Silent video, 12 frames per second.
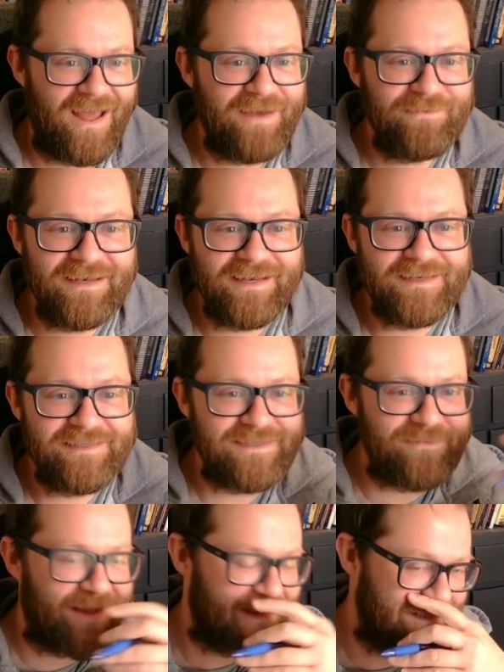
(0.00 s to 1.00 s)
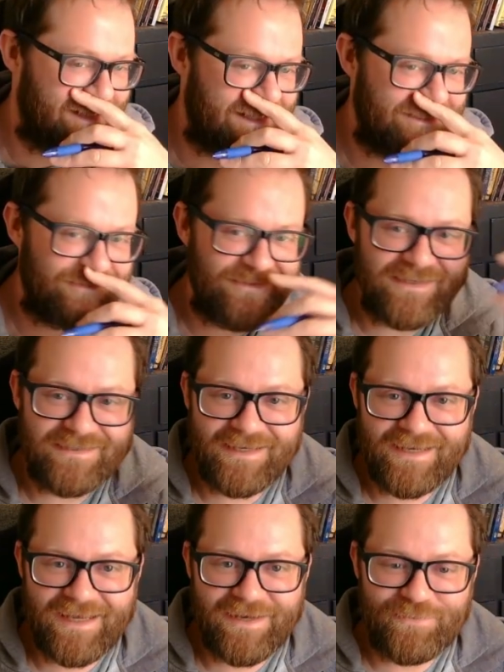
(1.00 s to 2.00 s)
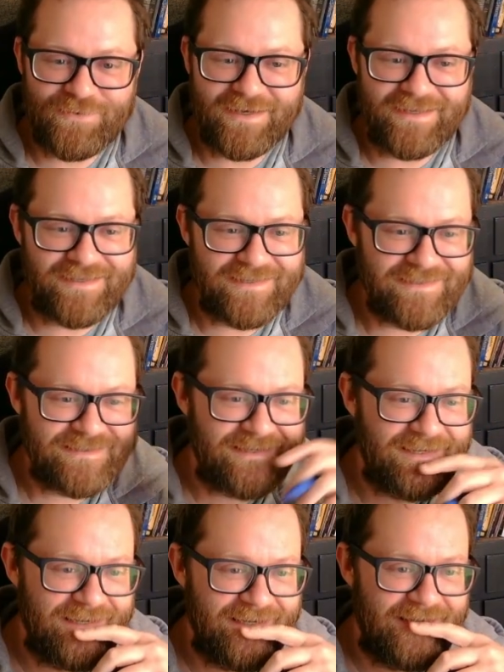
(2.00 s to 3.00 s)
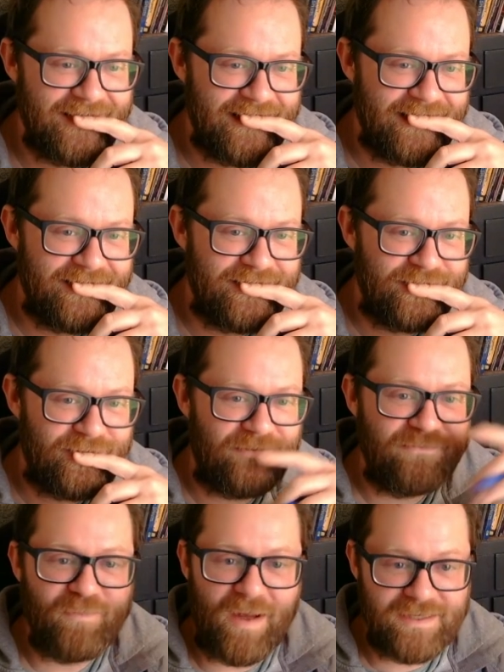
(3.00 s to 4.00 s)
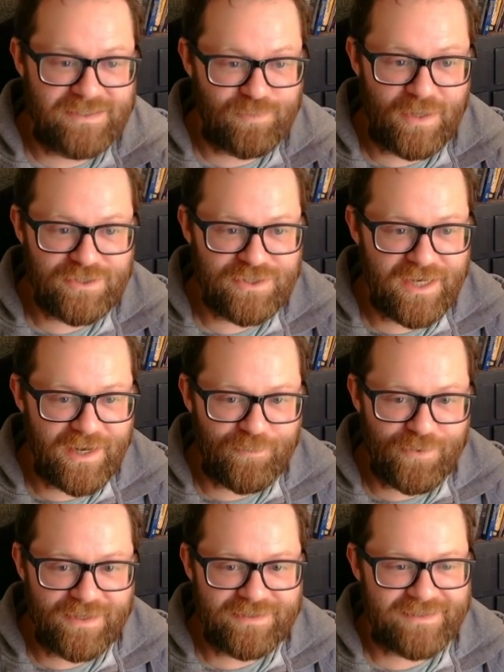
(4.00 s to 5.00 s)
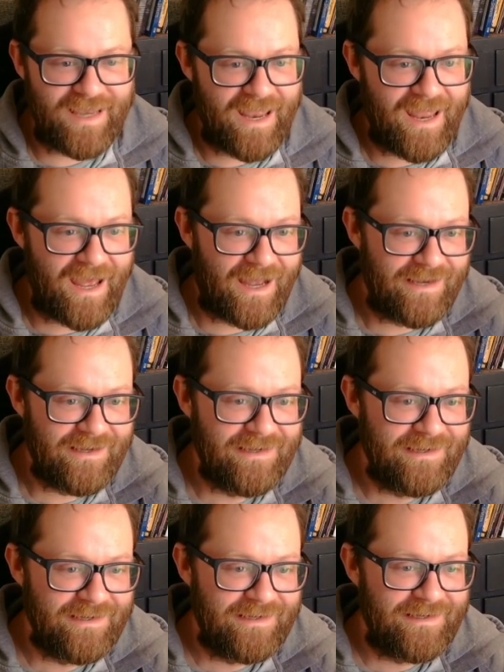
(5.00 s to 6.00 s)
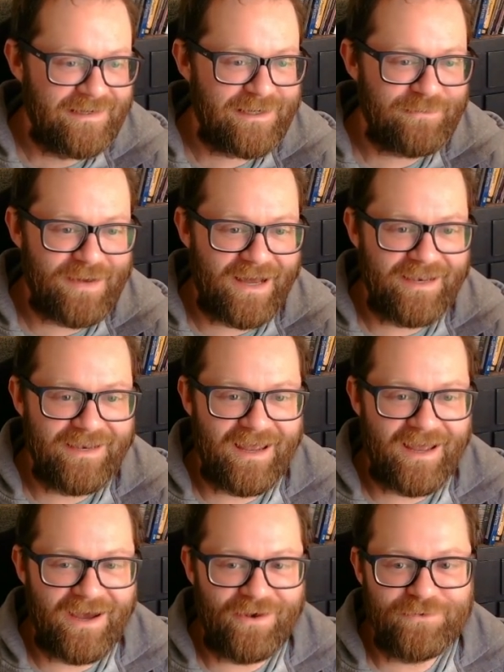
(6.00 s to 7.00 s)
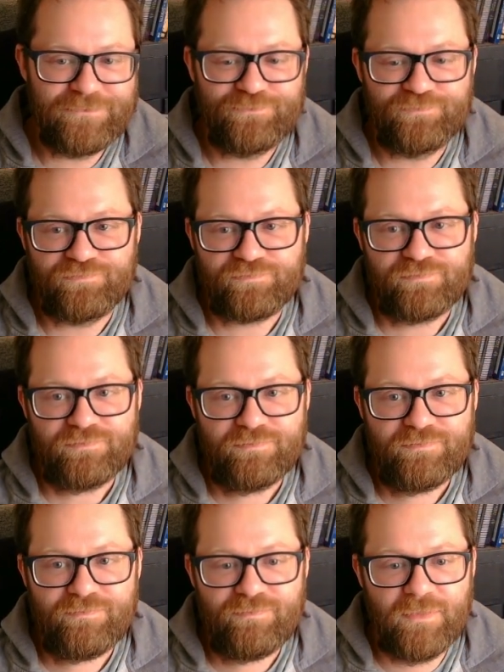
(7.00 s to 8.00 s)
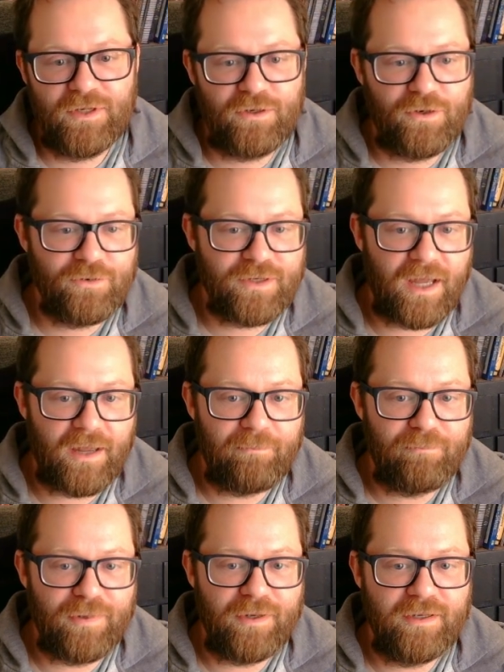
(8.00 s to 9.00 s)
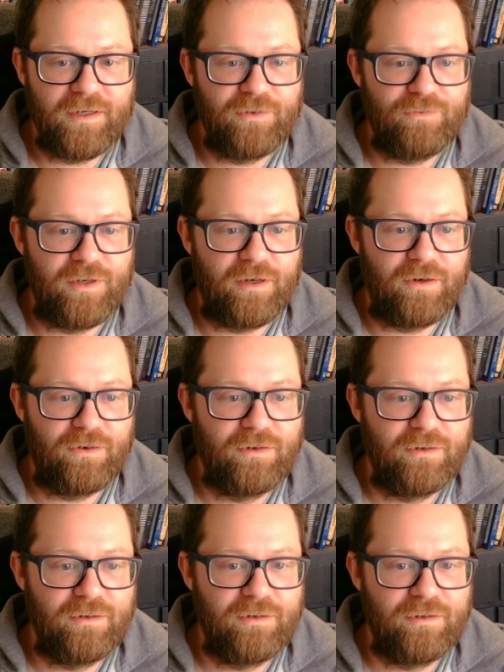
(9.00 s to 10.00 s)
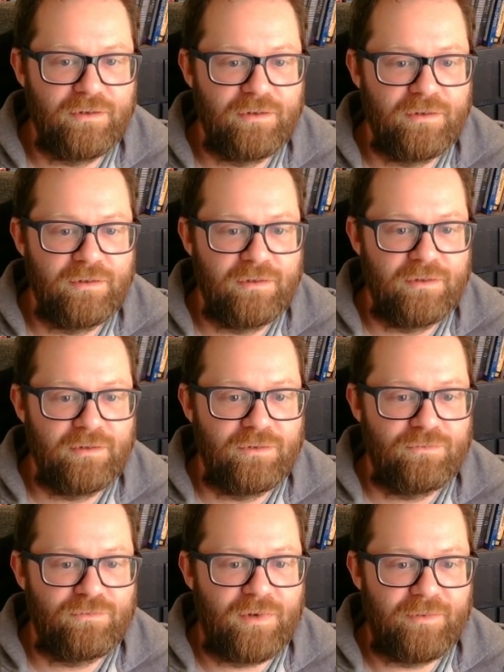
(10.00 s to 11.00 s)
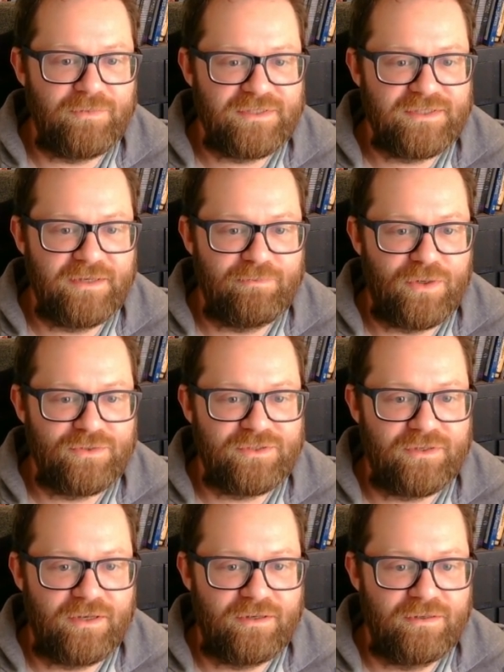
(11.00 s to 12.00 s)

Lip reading: I'm gonna get demonetized for this. I can't play this. I especially can't play this ad. Come on now. Okay, but here we go. I'm gonna skip most of it.